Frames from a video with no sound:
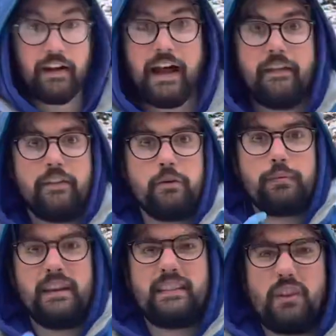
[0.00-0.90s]
and they'll
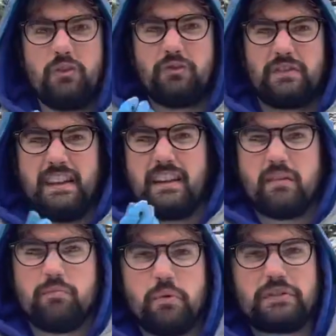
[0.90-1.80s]
be eating all those
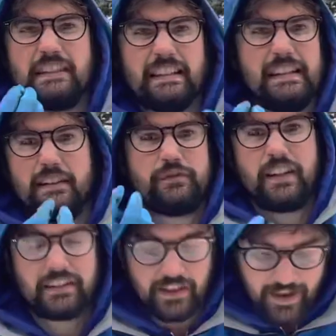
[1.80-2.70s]
decomposing leaves,
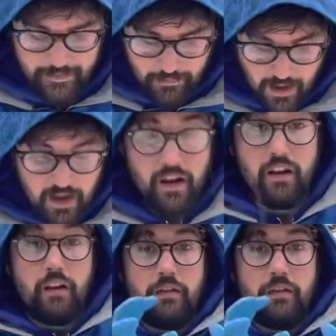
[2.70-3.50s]
things like that. Now